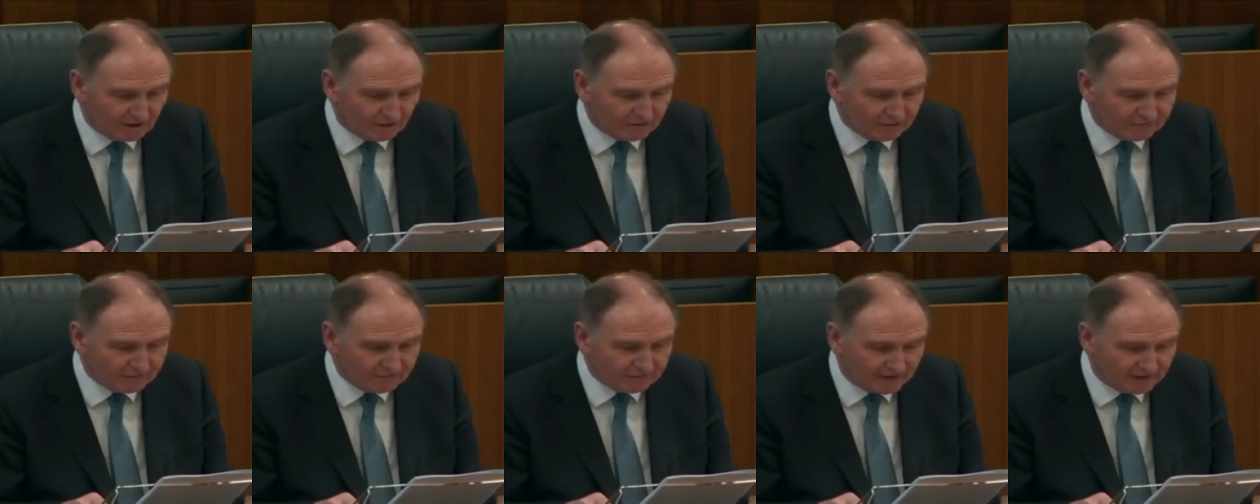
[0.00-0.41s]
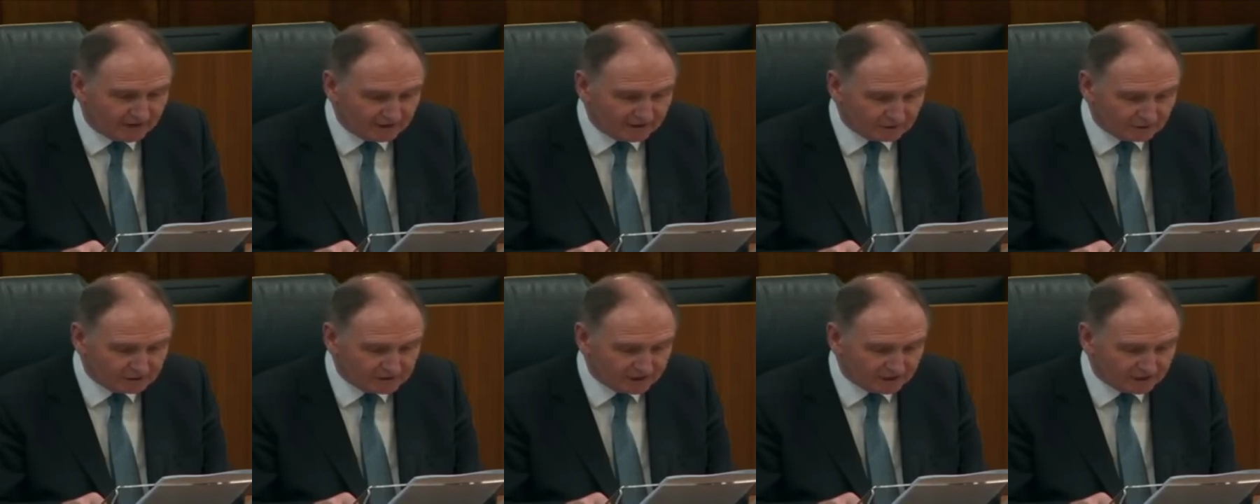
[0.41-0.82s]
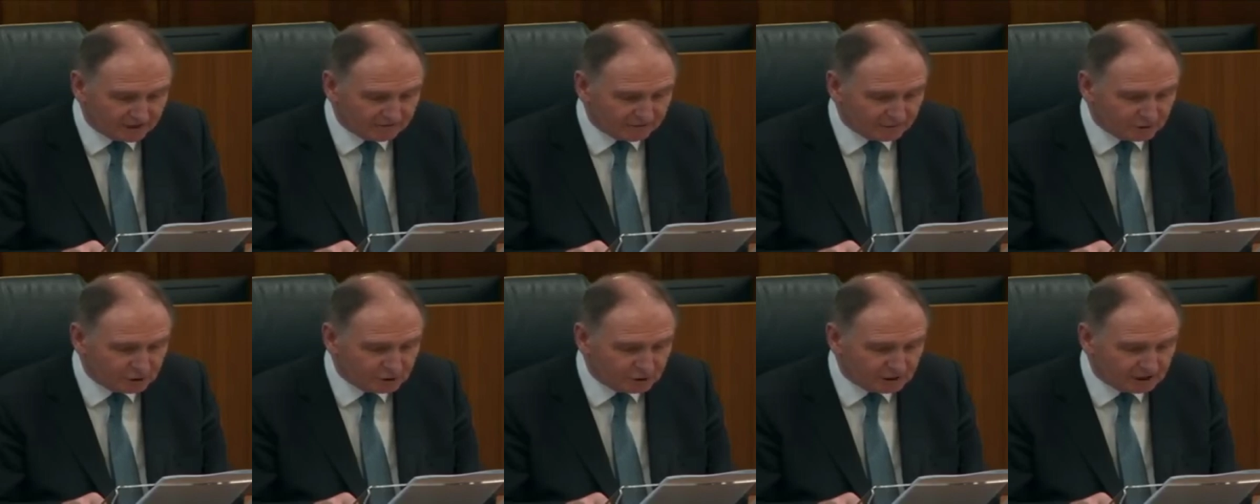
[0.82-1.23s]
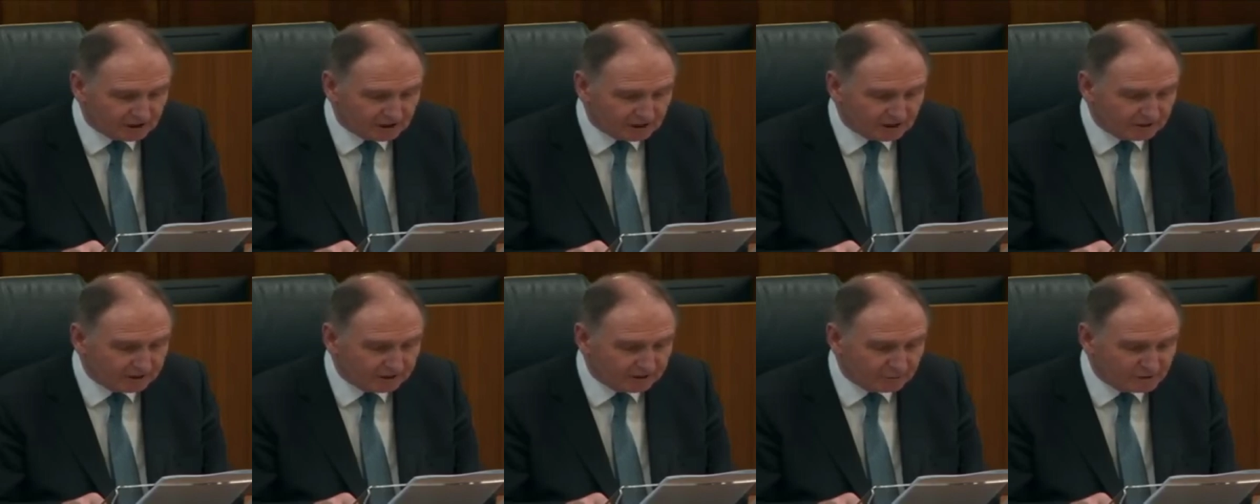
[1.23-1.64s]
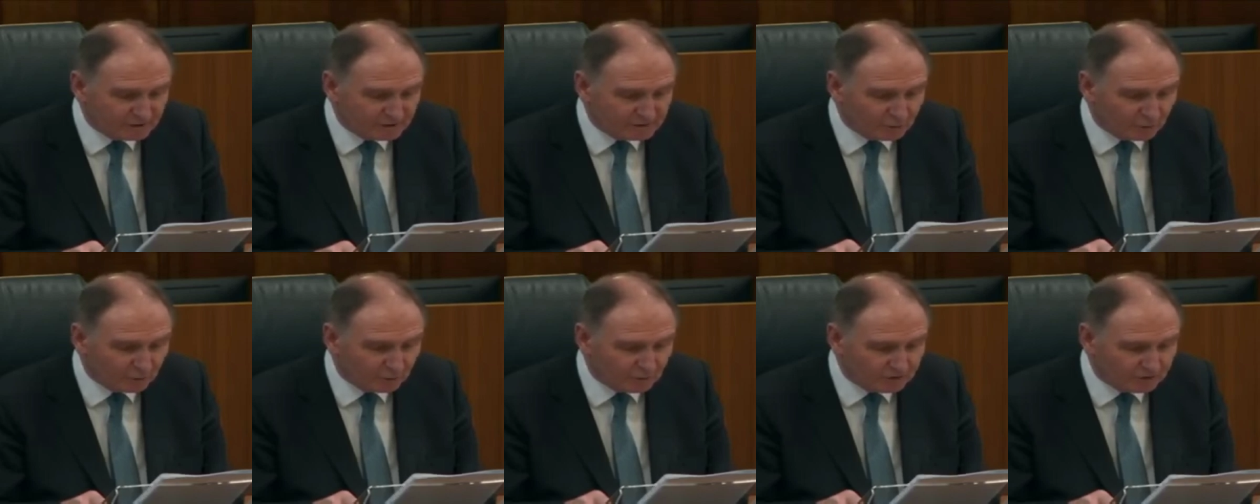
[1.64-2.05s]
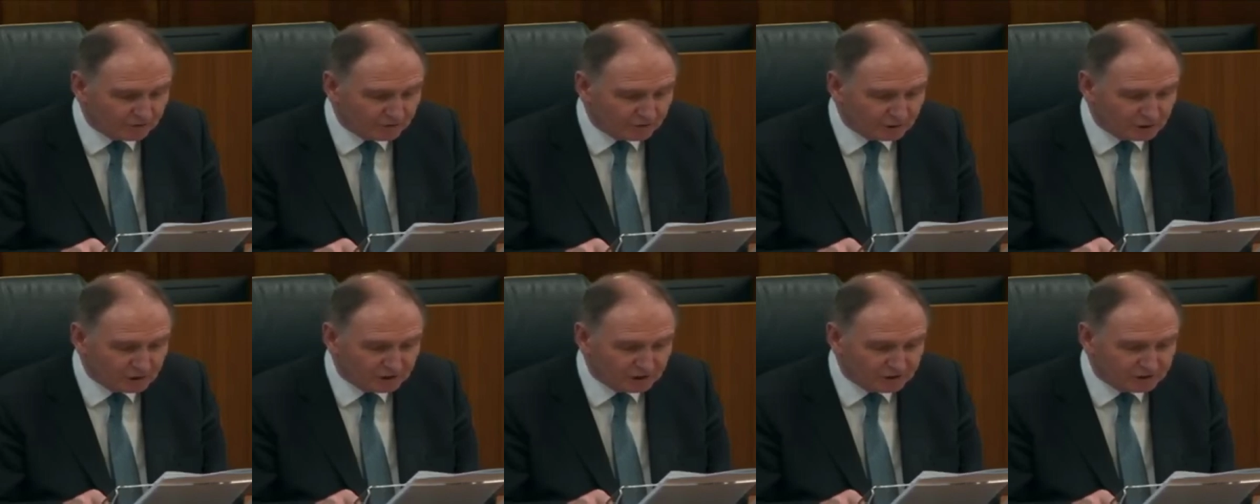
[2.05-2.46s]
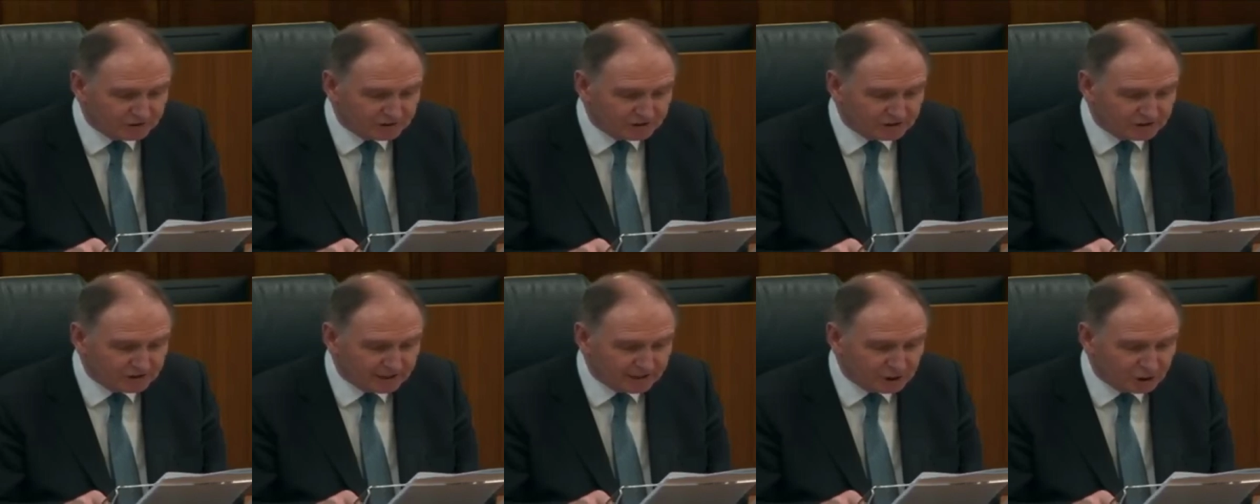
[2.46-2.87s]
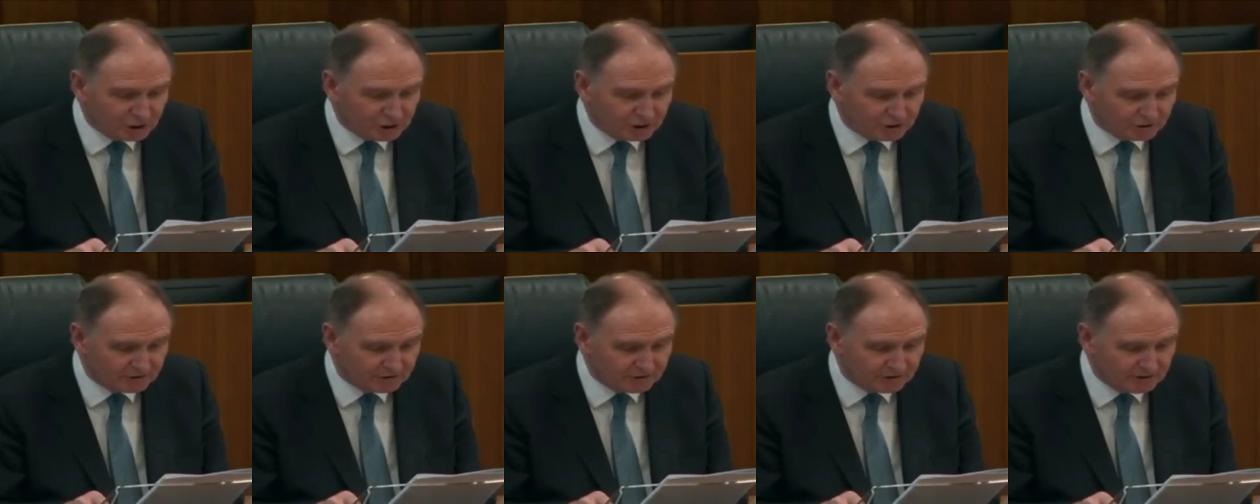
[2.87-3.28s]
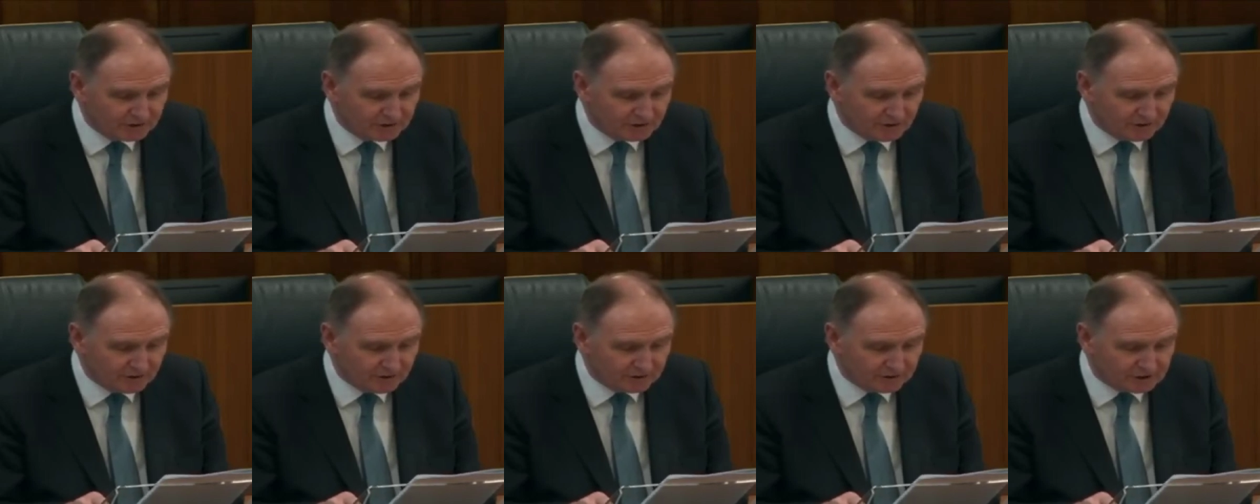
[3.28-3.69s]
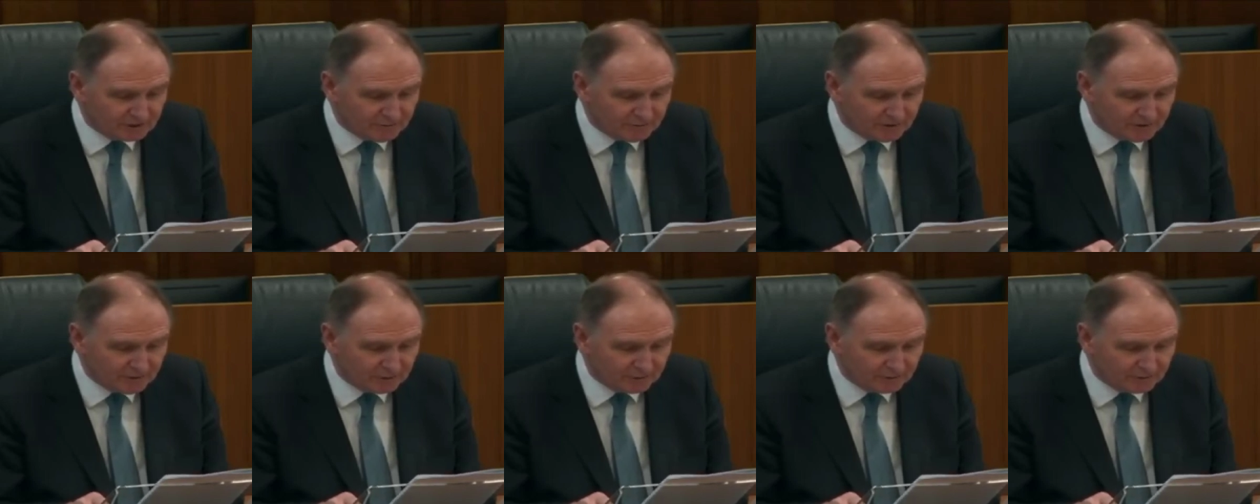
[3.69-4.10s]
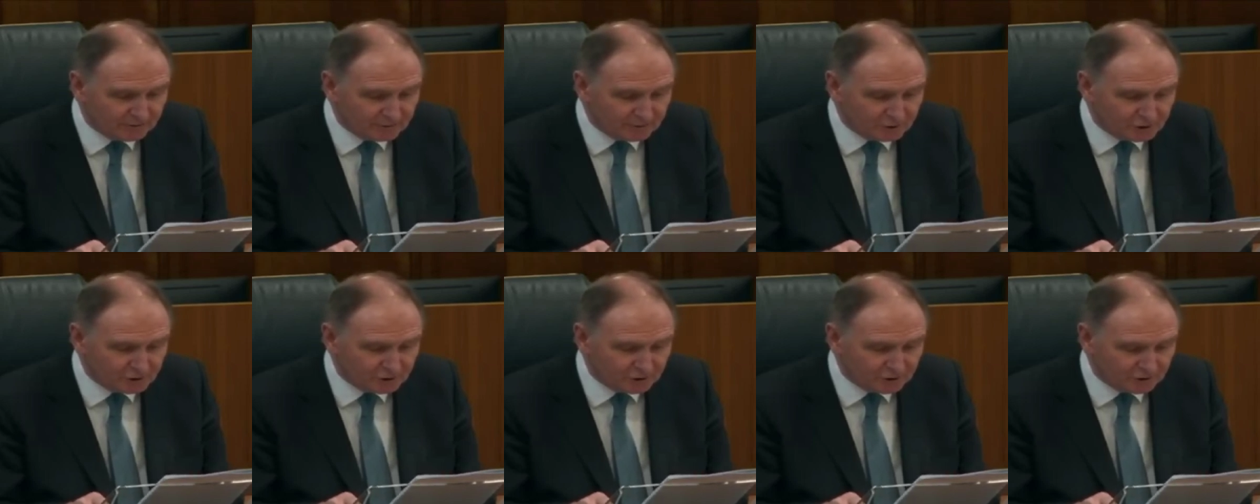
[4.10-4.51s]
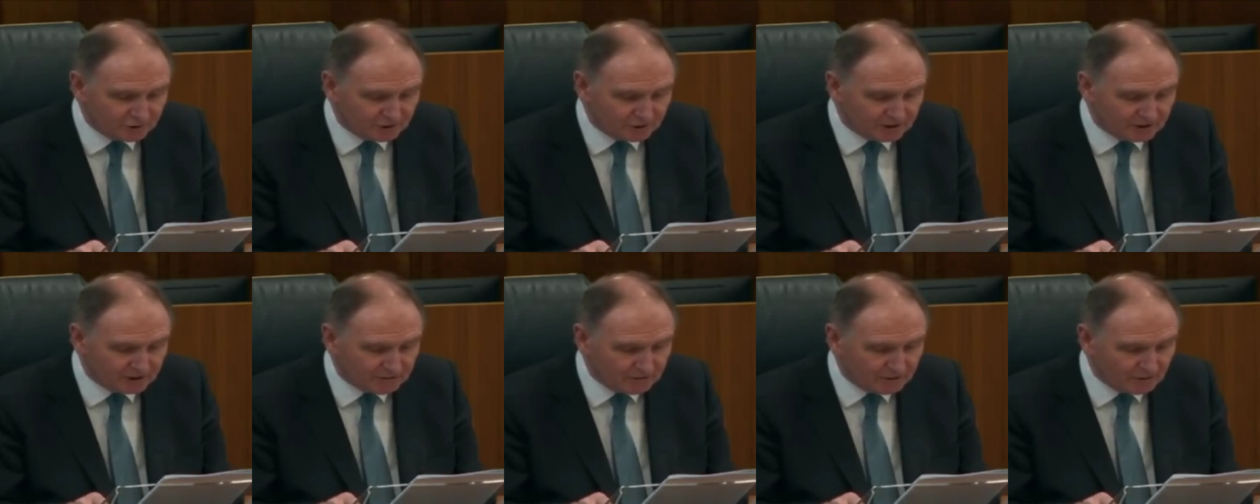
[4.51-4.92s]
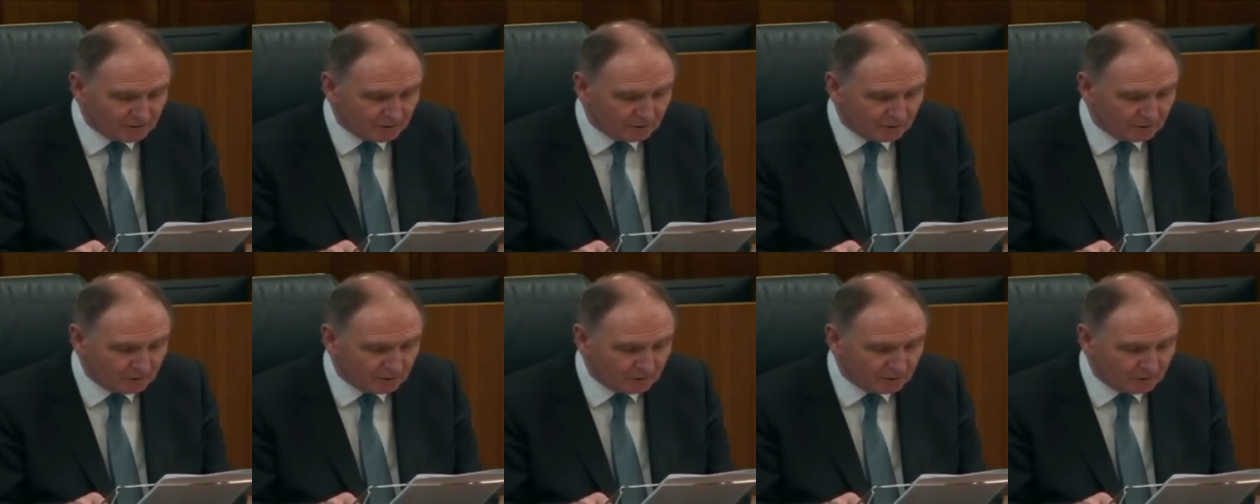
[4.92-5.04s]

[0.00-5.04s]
On the final day of the trial, it was brought to the judge's attention that a member of the jury,